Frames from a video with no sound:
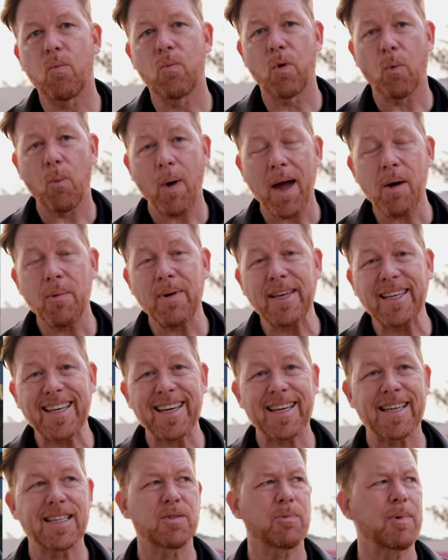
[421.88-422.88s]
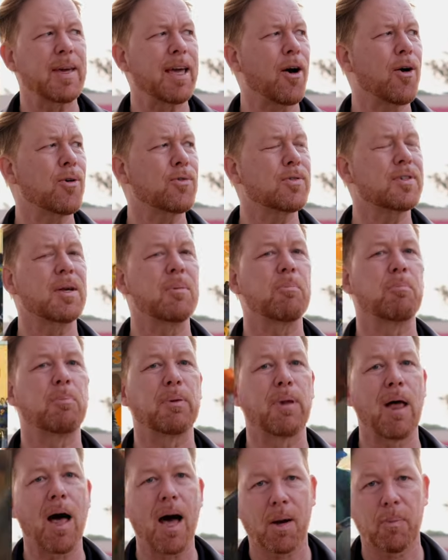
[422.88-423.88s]
the way we did is we hosted
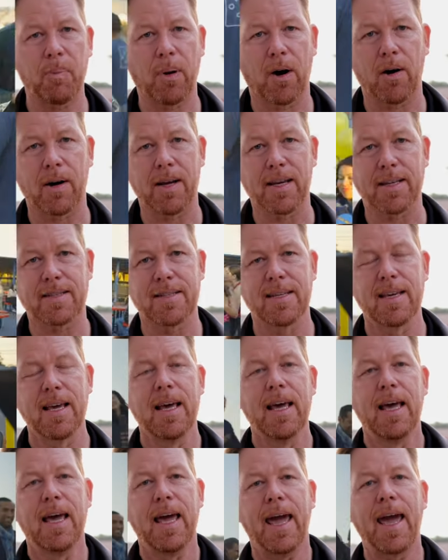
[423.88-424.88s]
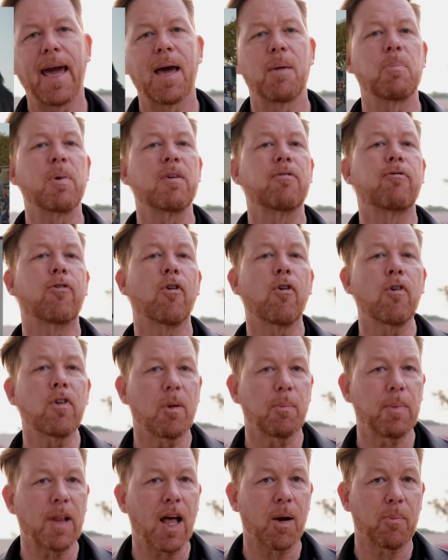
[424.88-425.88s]
block parties. And before
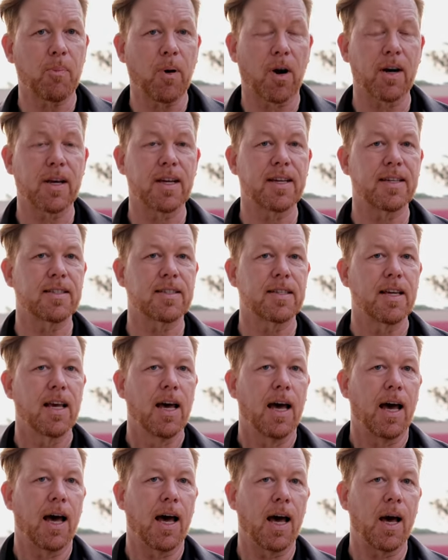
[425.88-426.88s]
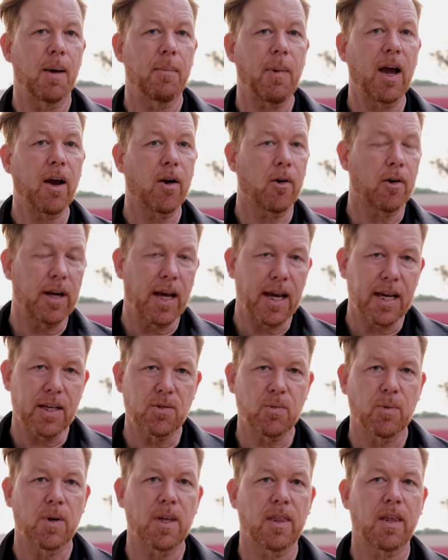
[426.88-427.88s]
the block parties, I
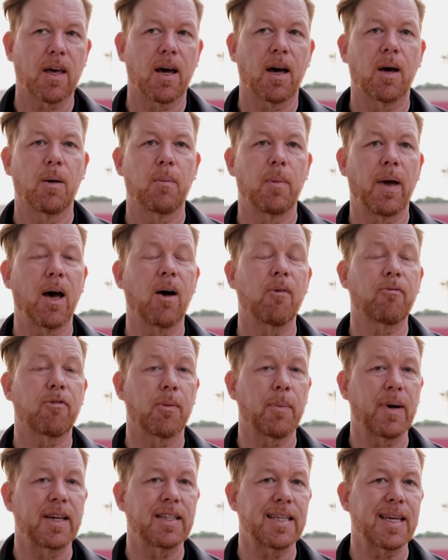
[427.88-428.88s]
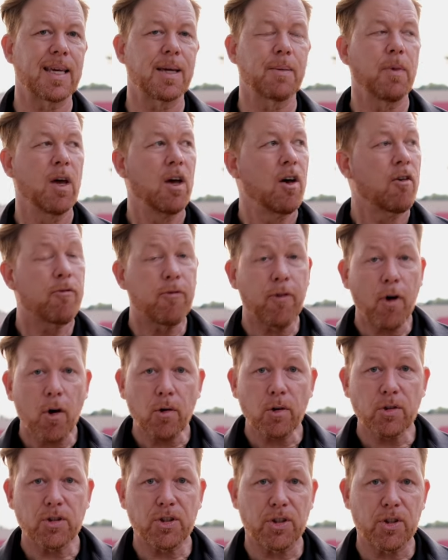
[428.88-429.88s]
organized with help from my team,
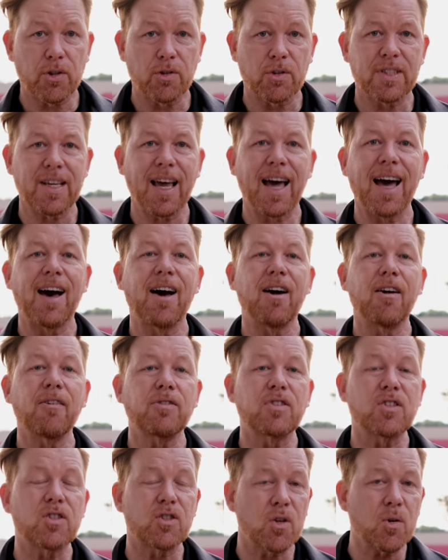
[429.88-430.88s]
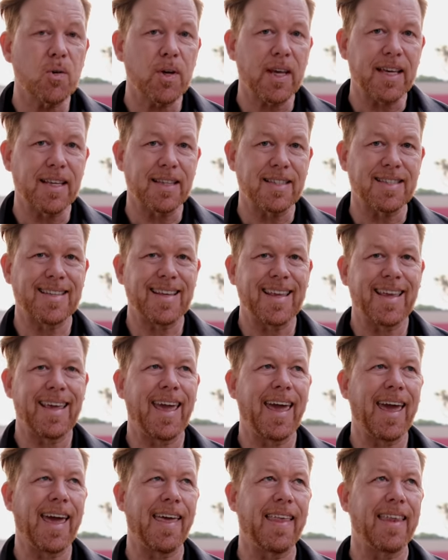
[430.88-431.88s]
photo shoots of students
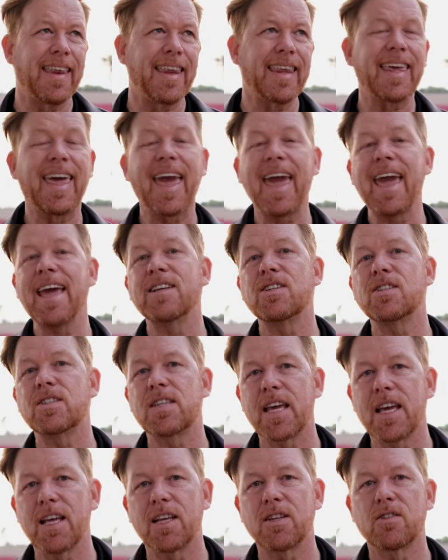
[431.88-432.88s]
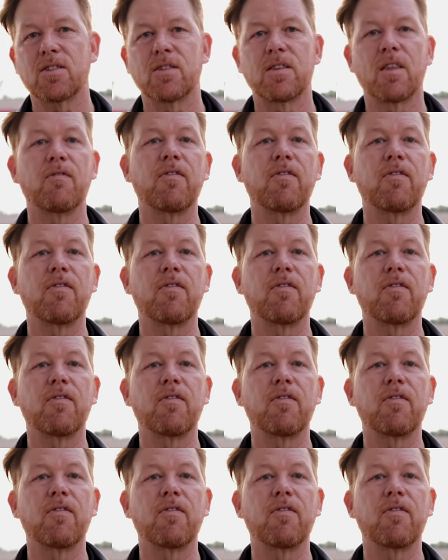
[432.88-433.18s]
engaged in the